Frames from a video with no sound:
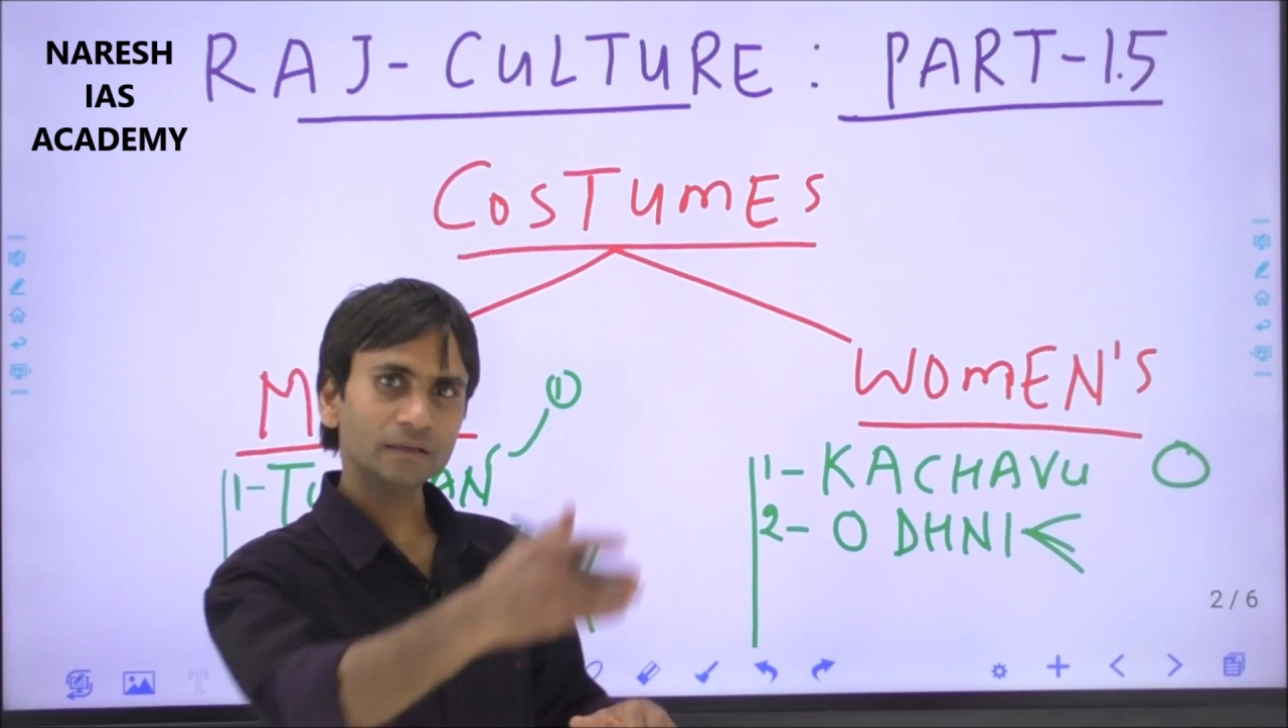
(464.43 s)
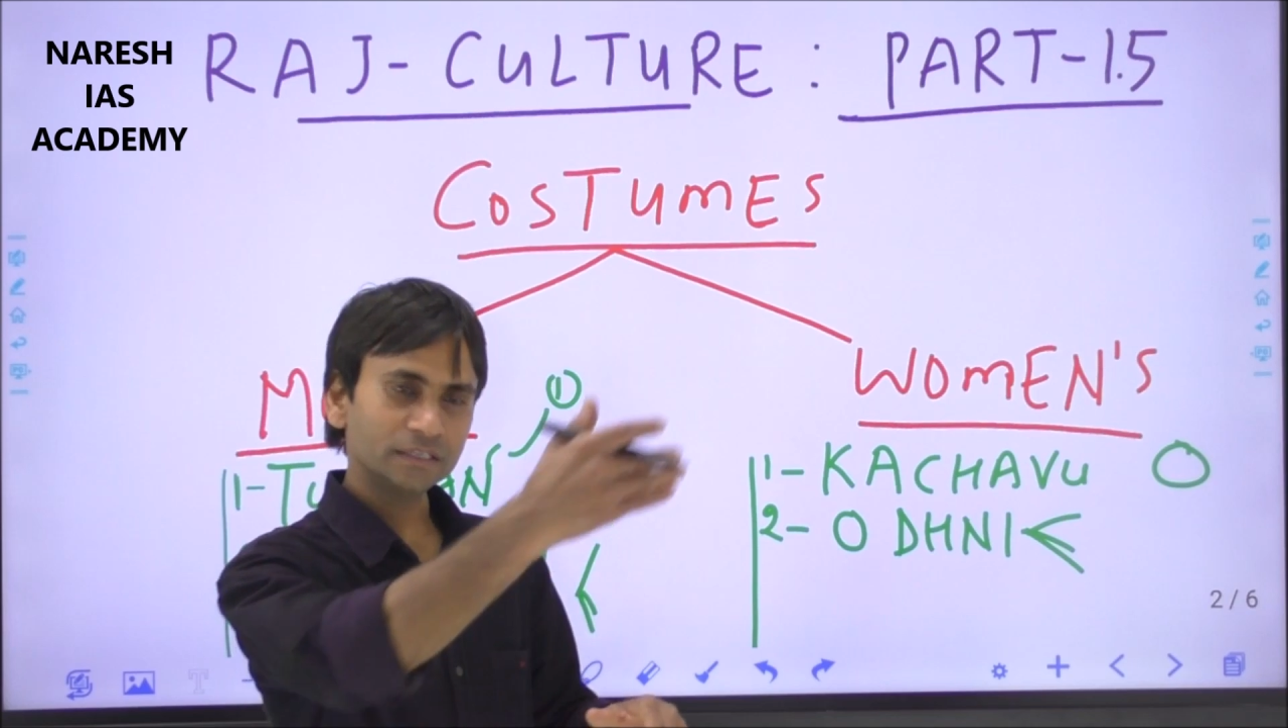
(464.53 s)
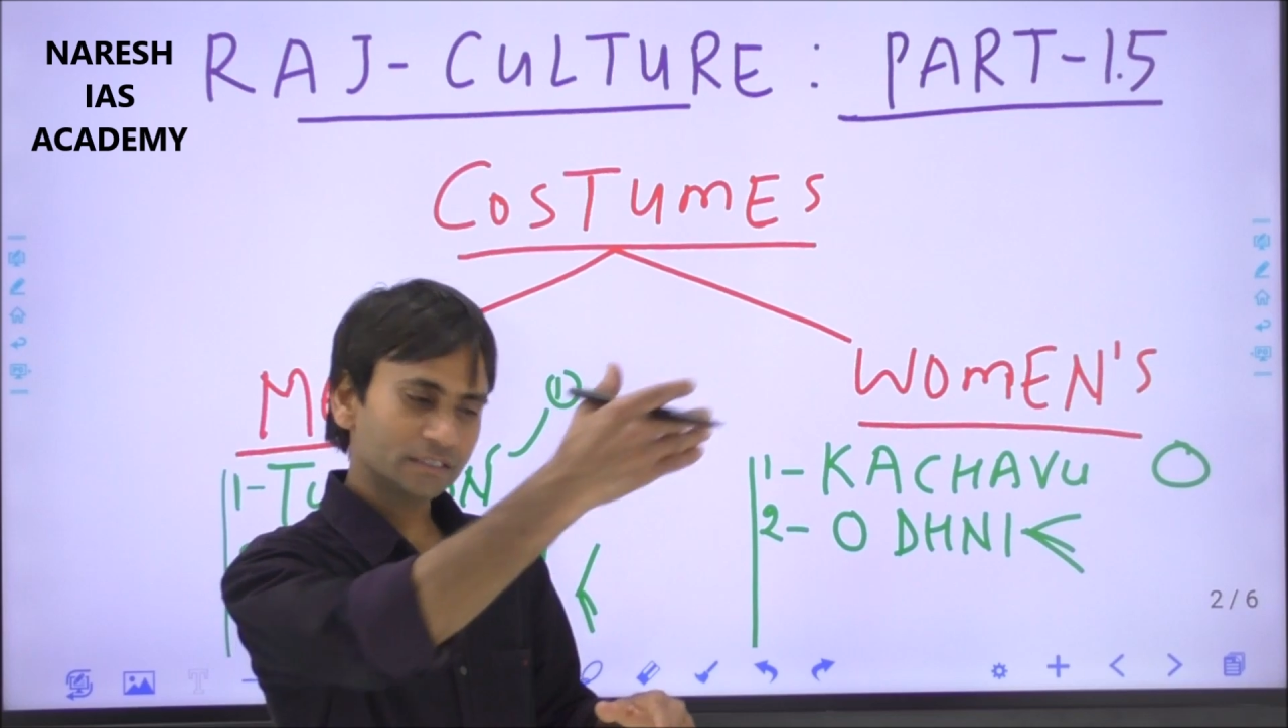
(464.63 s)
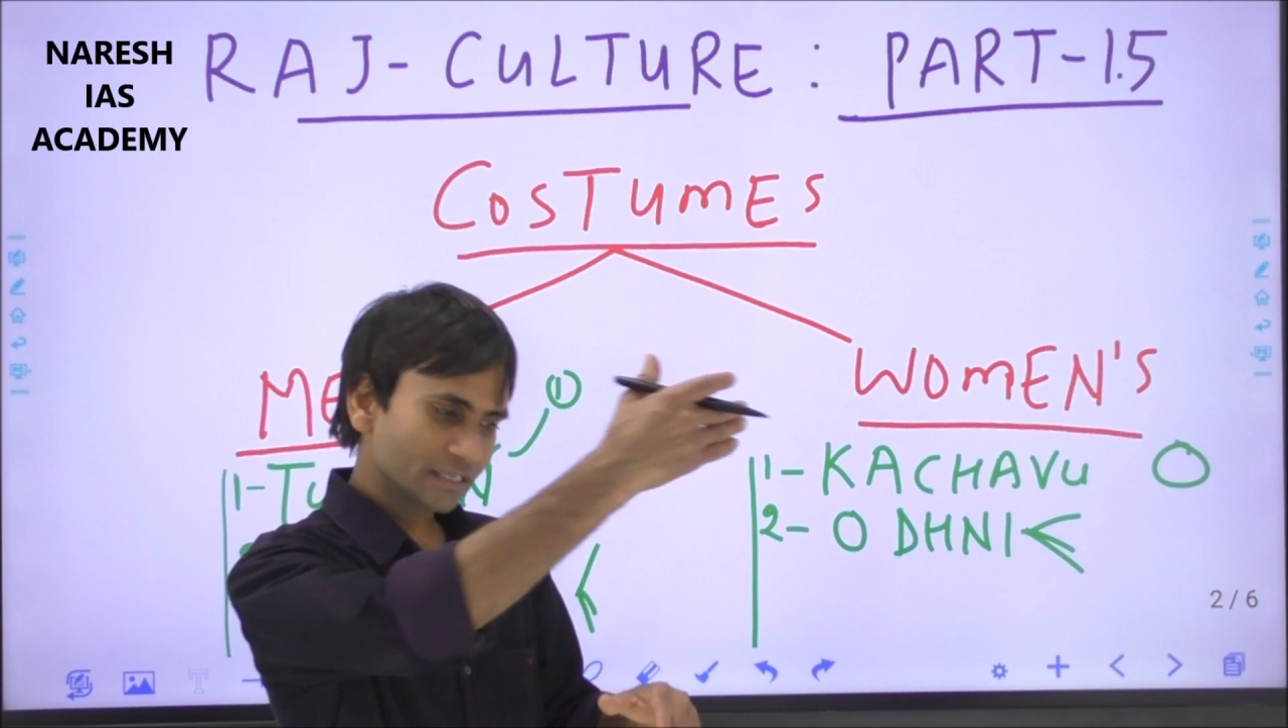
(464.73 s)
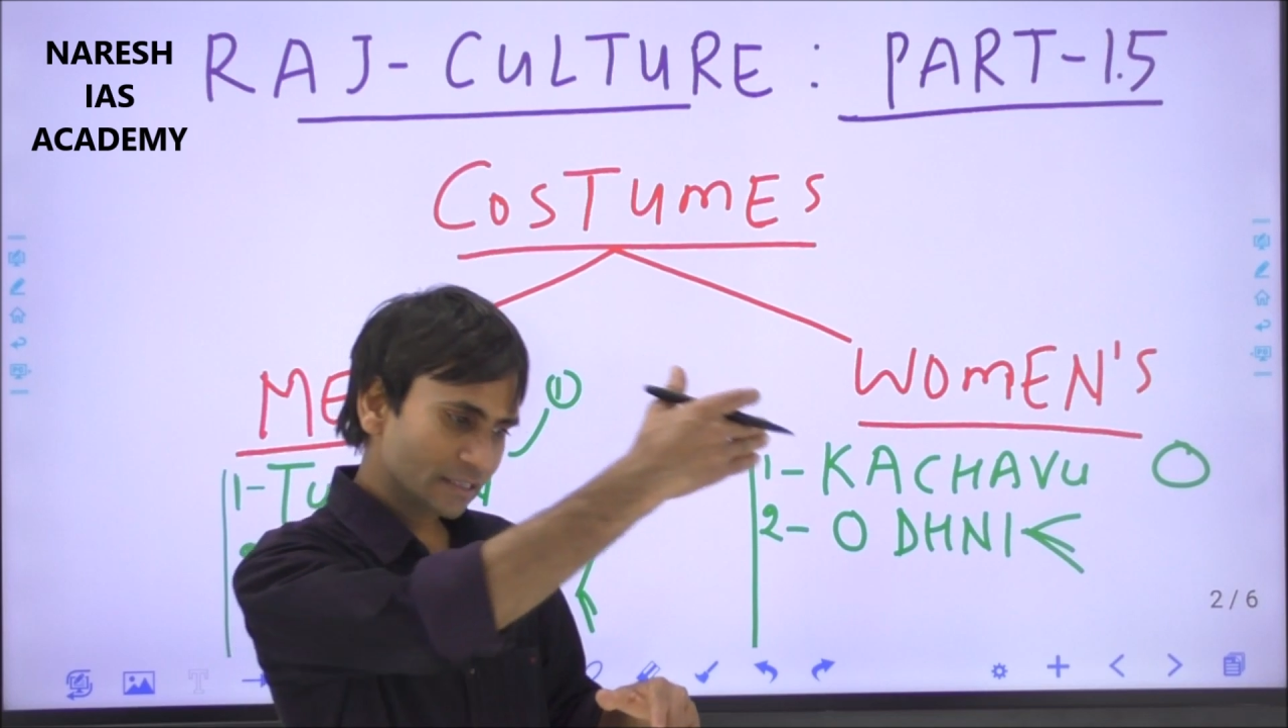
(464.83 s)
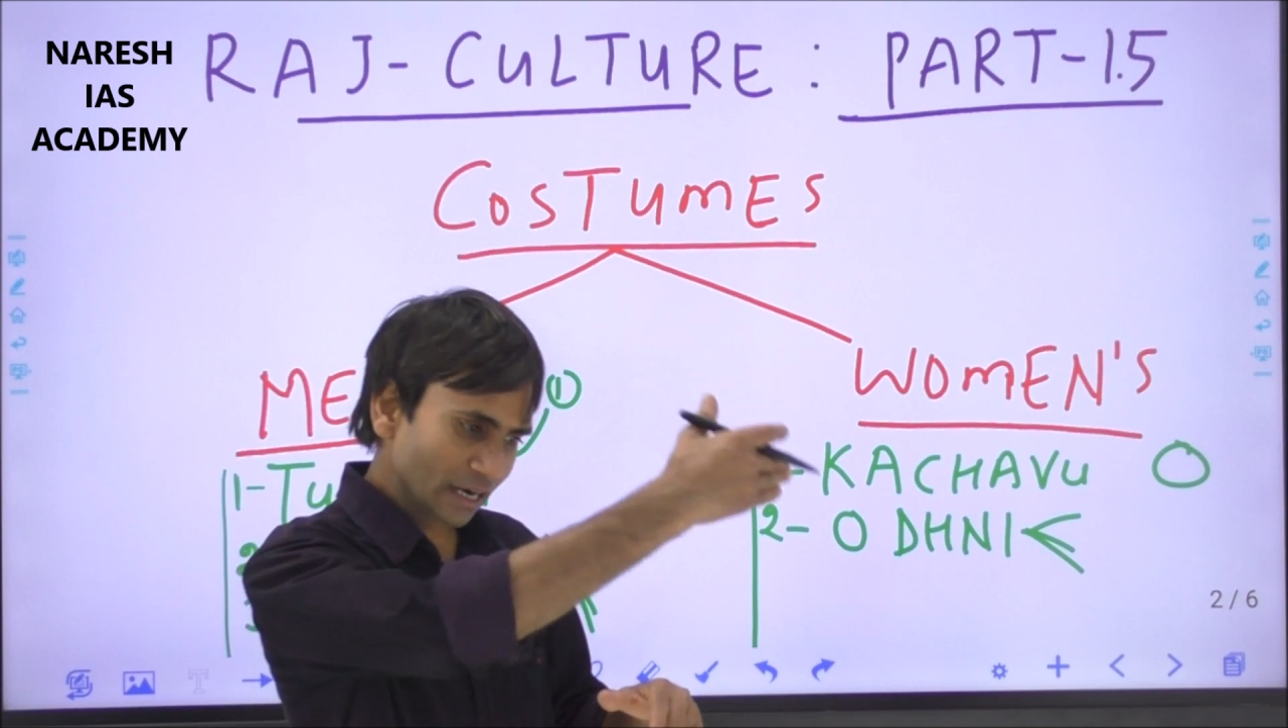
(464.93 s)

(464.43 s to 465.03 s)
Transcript: this is the